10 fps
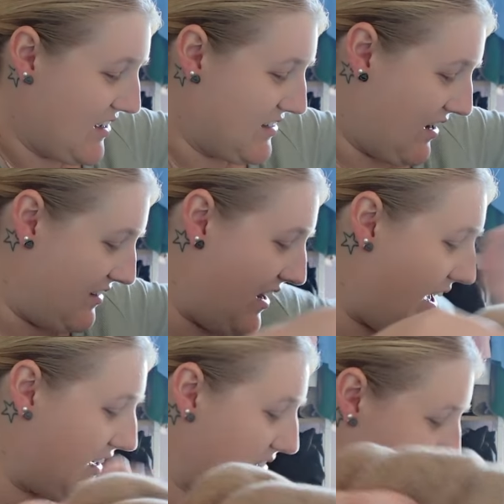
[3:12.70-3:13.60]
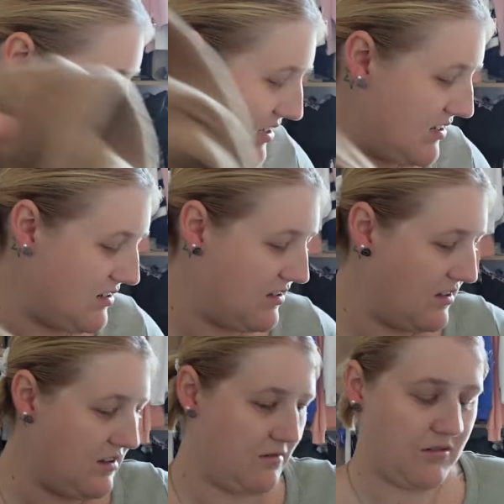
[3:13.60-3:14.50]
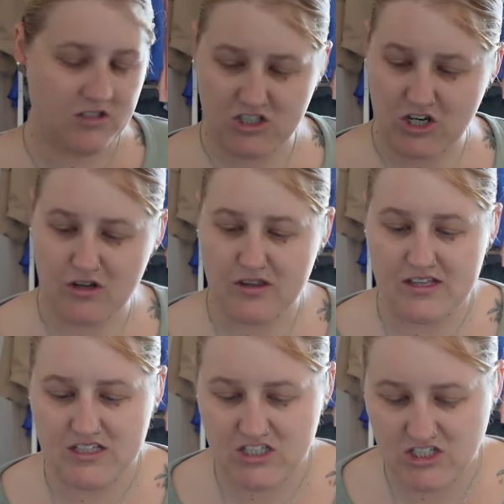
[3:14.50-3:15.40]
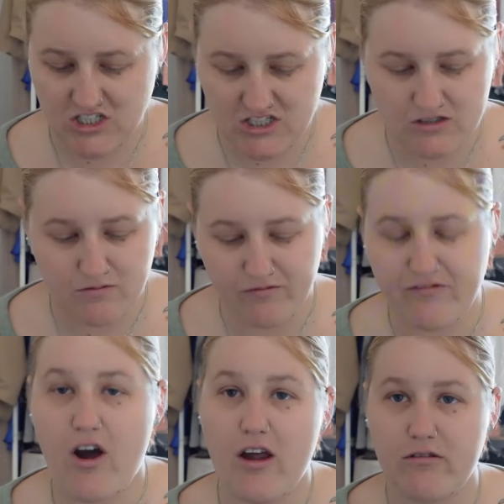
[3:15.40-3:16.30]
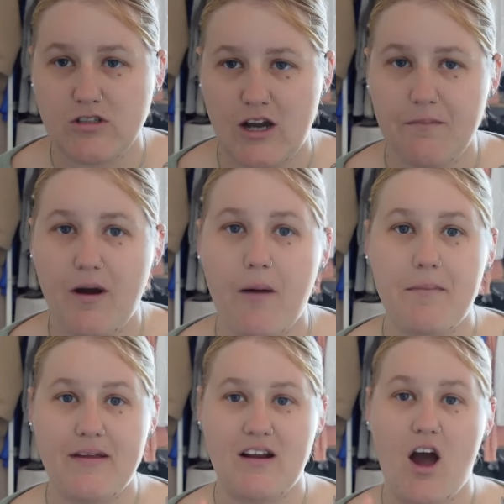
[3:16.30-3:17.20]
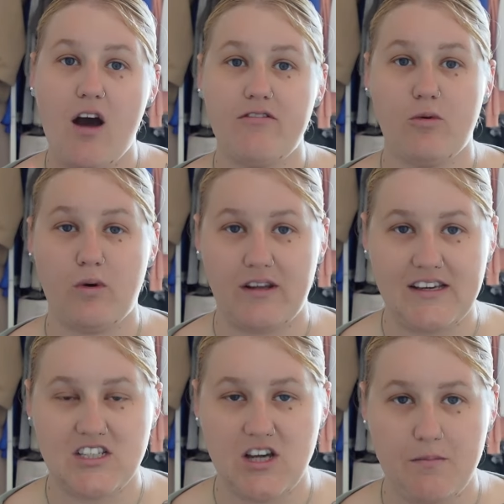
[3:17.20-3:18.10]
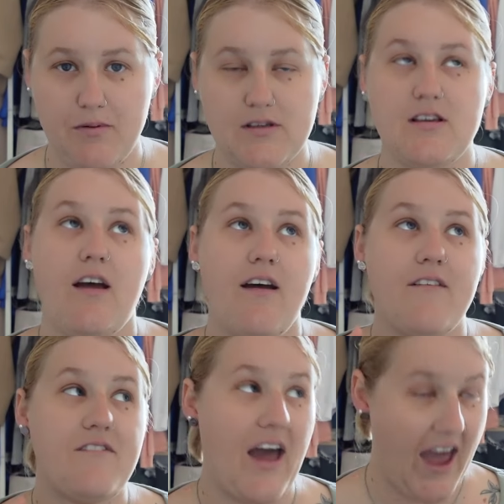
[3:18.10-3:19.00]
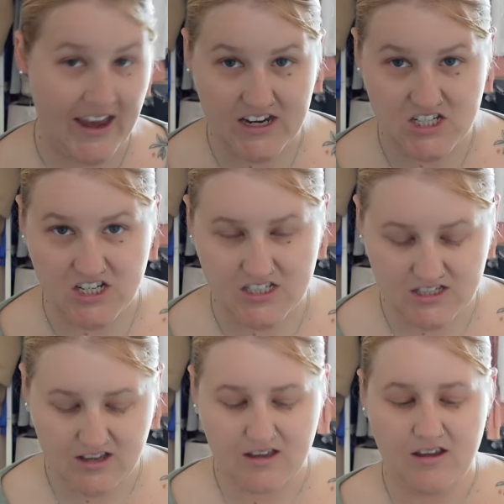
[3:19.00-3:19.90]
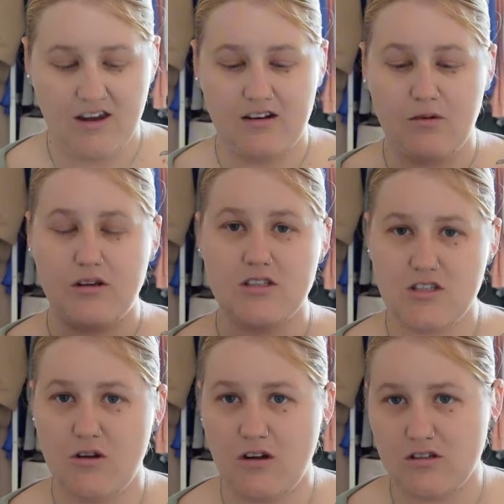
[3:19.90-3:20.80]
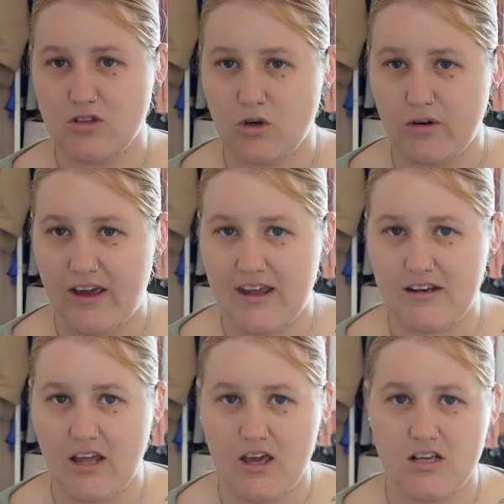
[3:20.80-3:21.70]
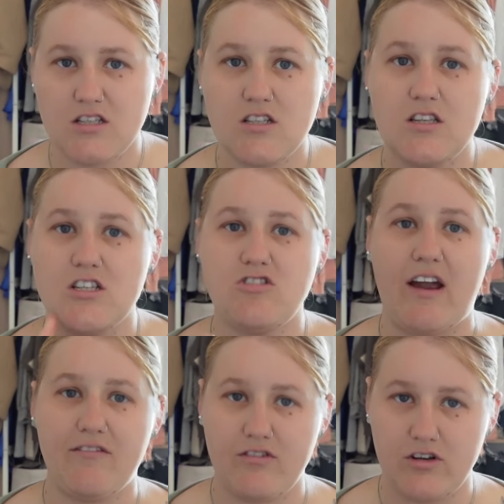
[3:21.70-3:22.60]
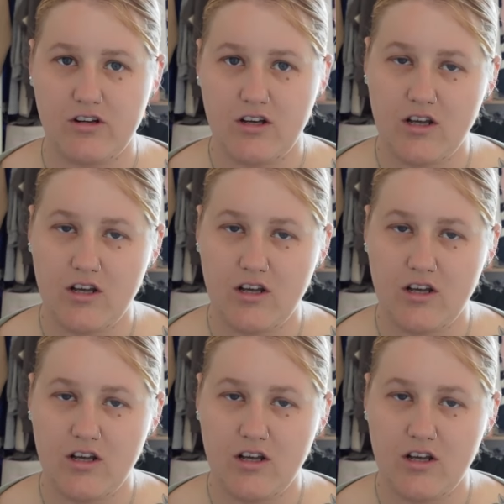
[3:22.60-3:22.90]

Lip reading: So next, I'm going to show you this viral jumper. I've been after one of these jumpers for ages, and soon I saw it in the Stratford